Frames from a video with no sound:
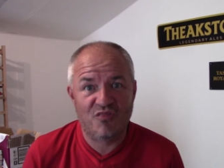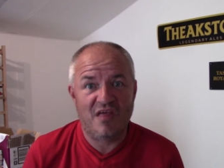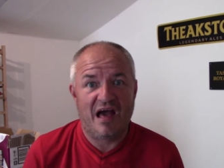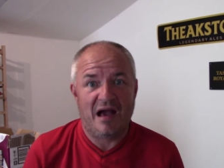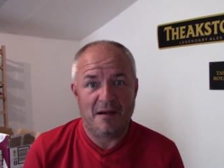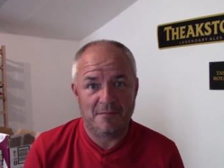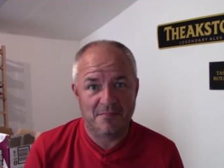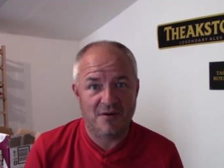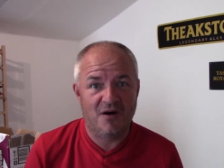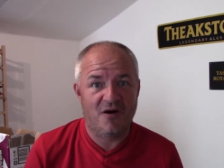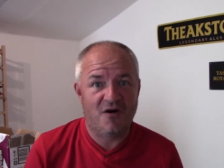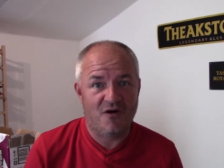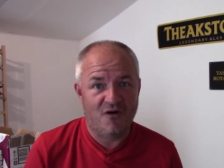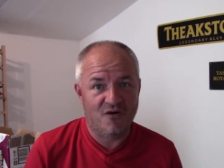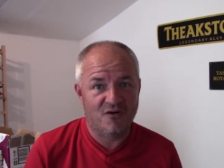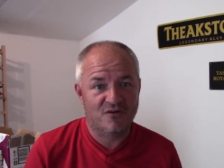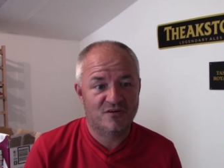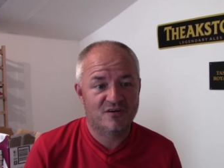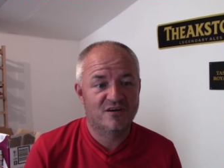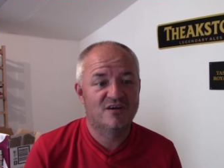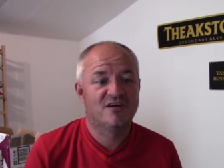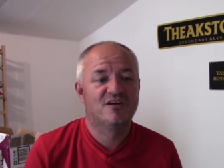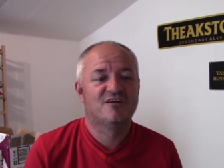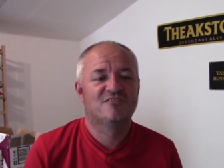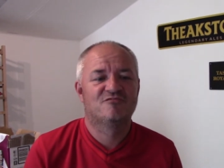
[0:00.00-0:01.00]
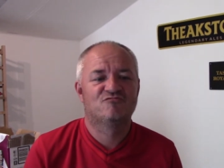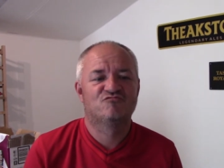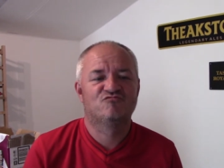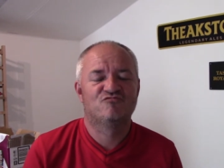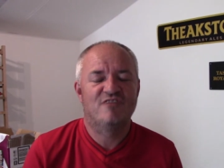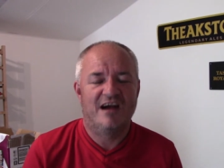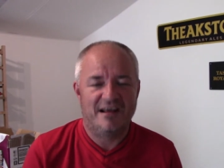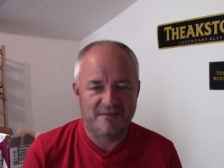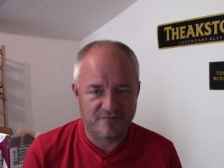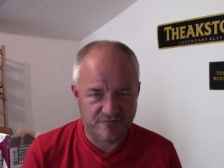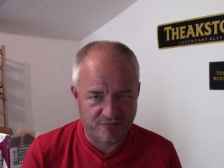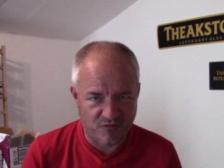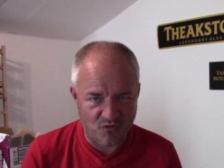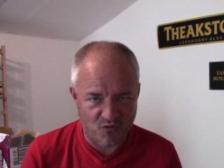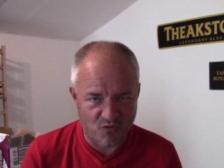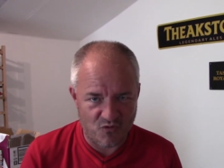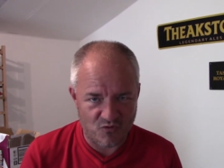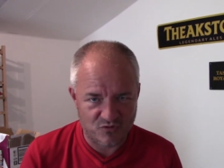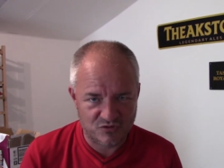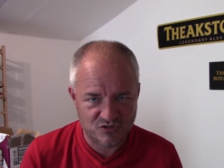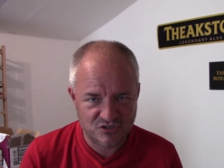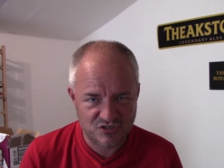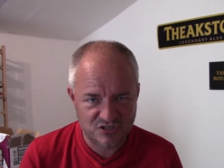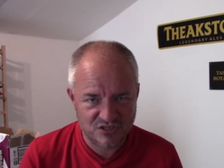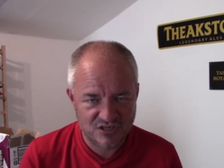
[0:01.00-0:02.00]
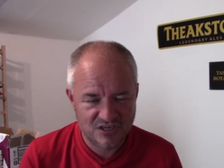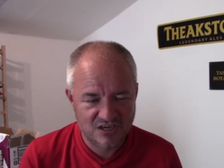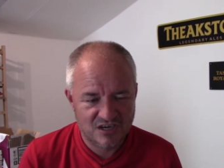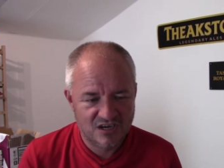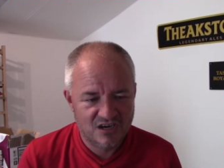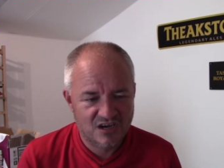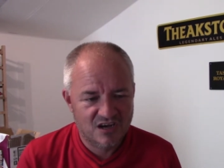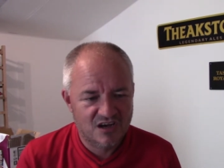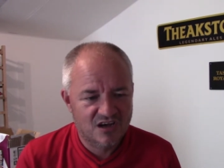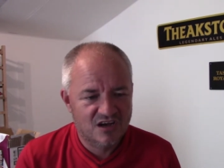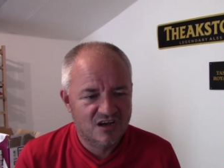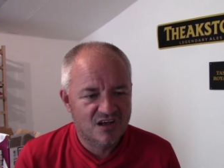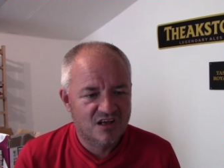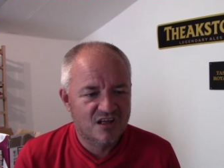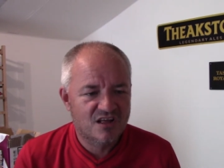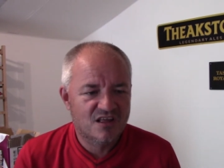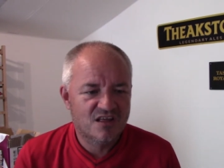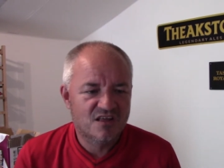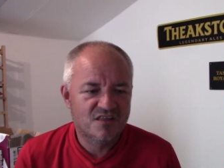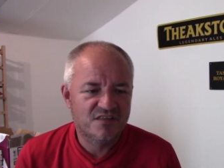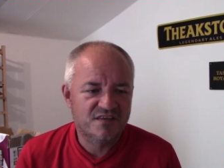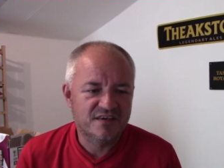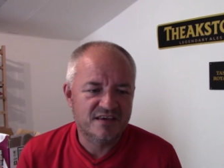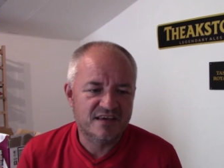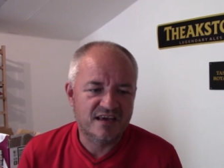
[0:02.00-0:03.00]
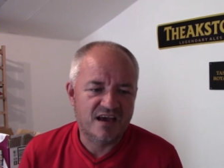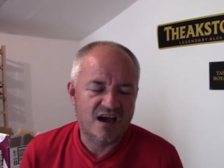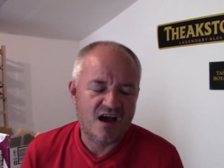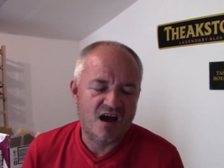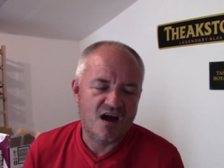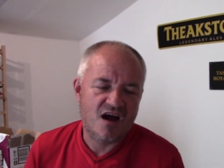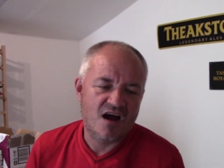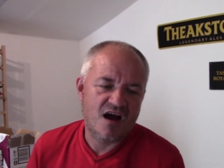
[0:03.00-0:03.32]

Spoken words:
that park, Red Force. The